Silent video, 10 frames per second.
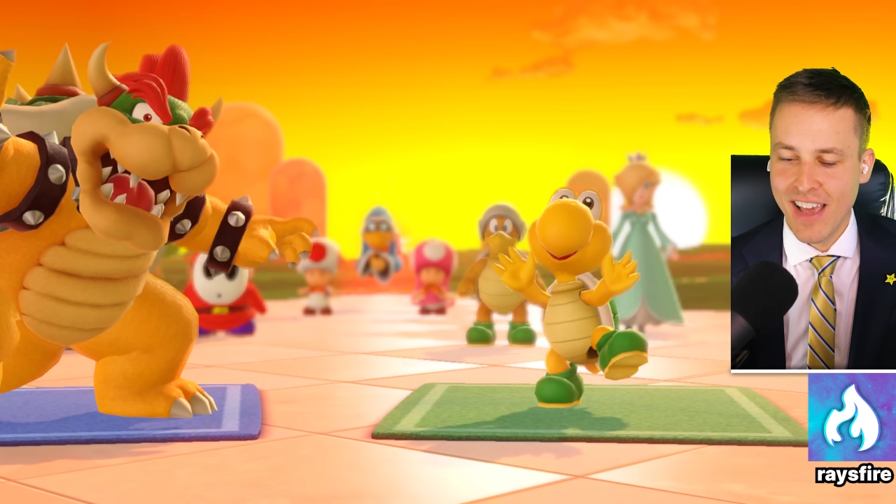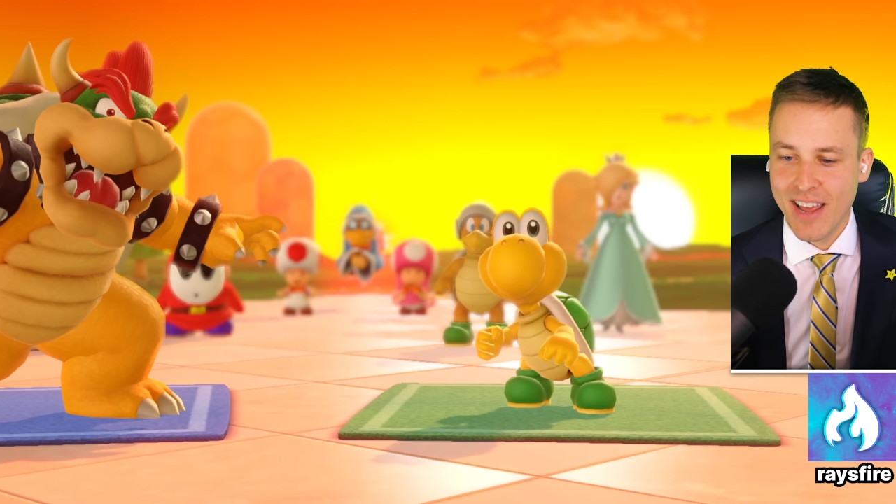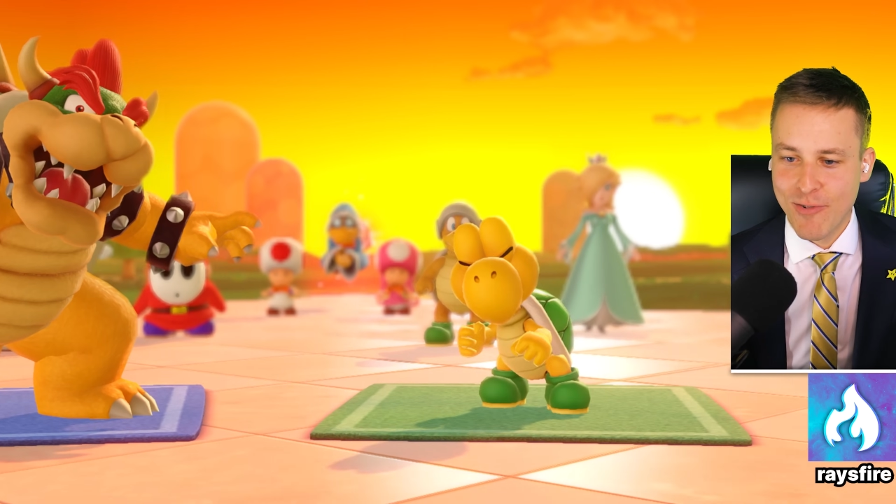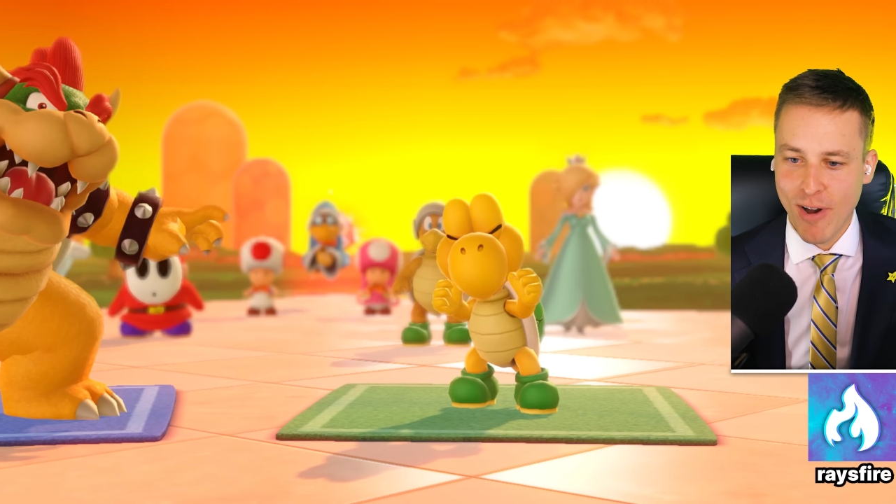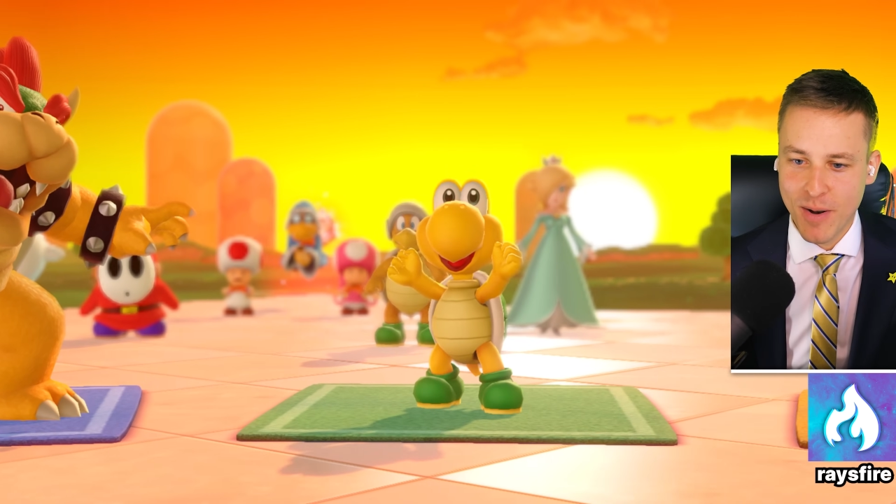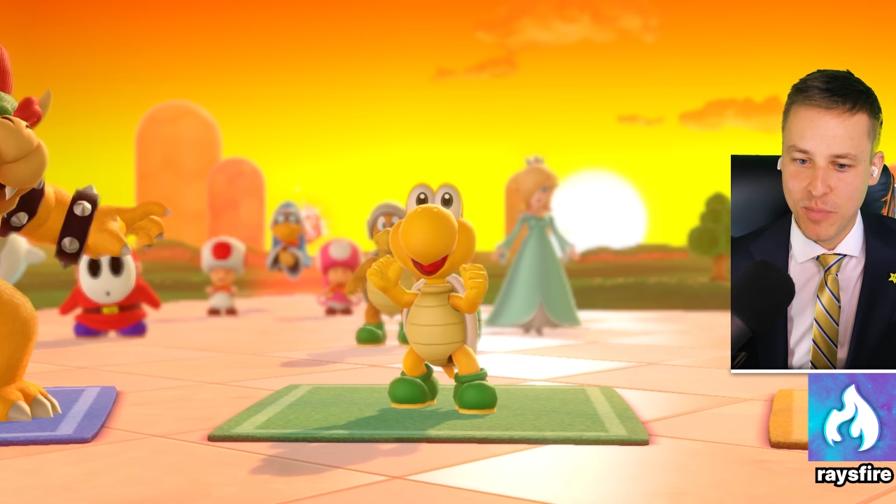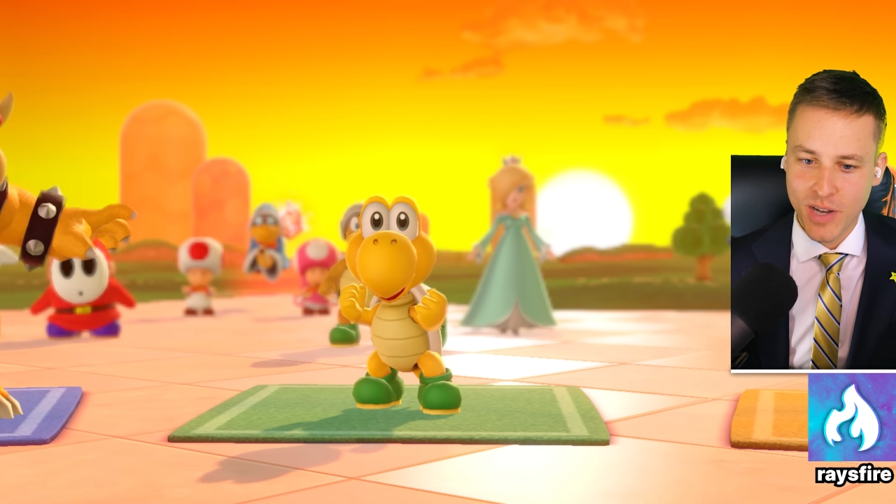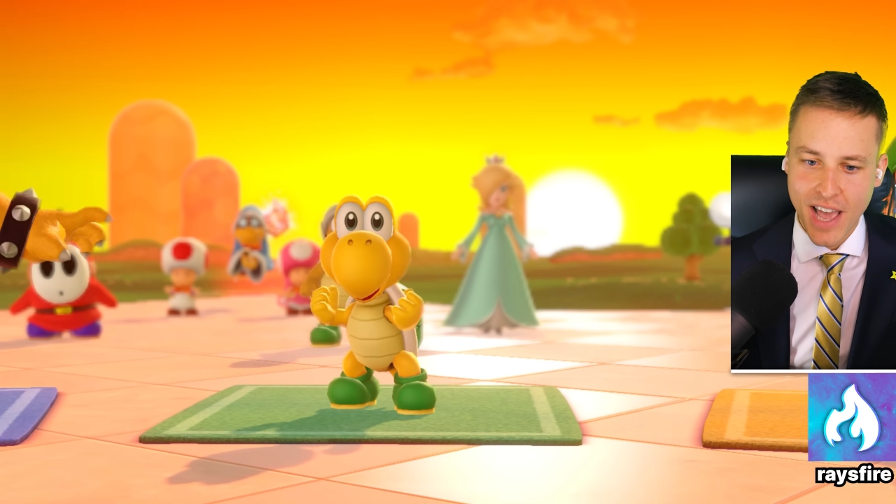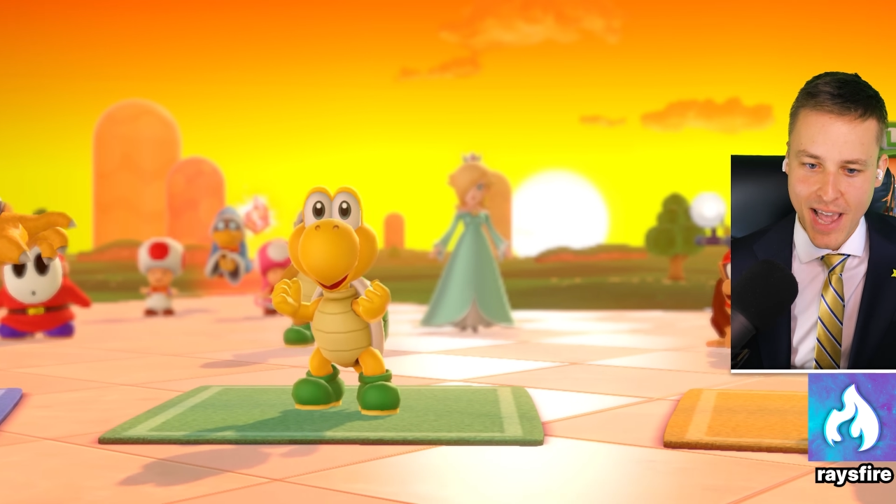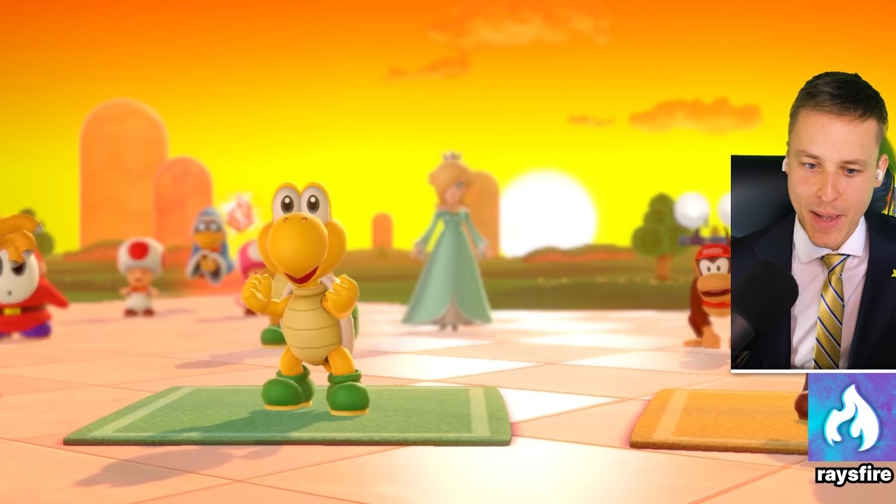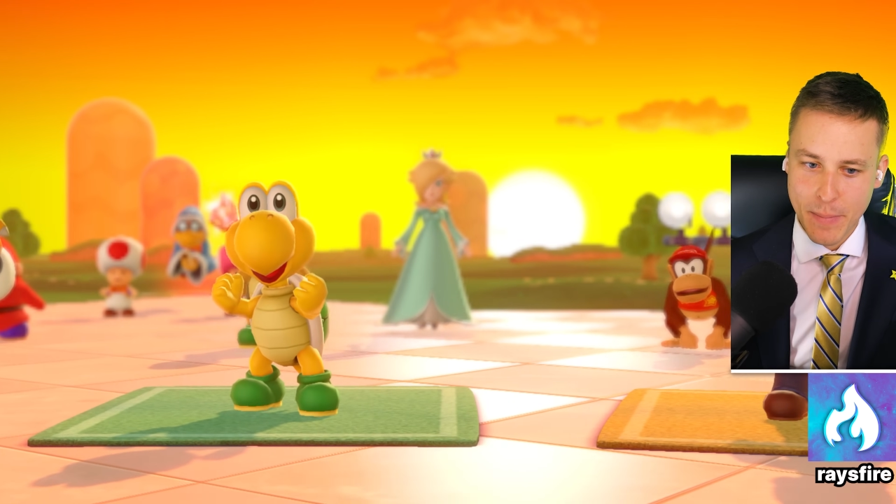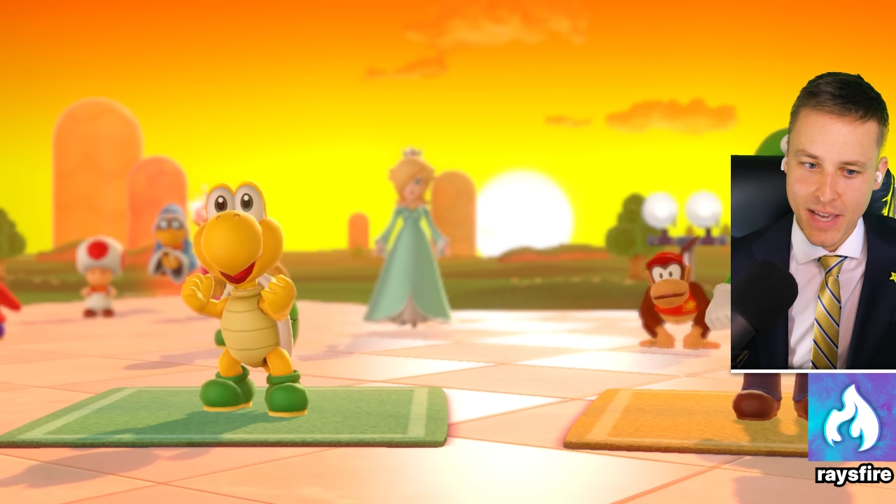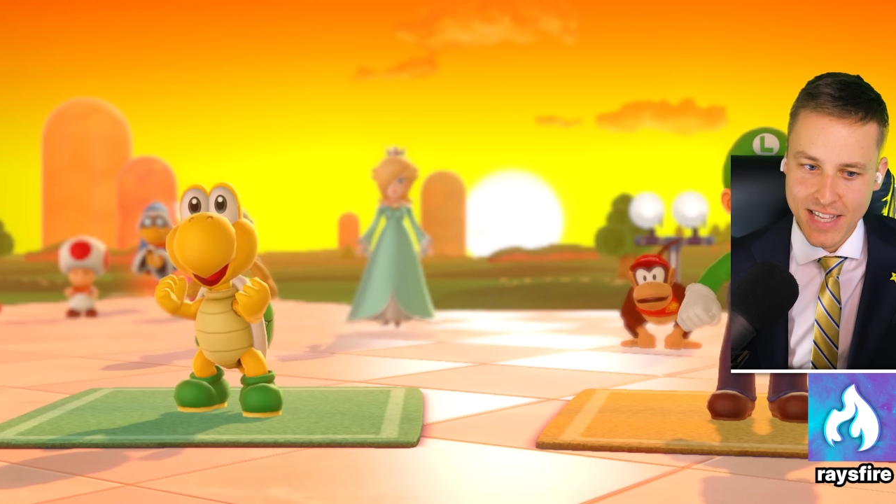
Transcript: An incredible game.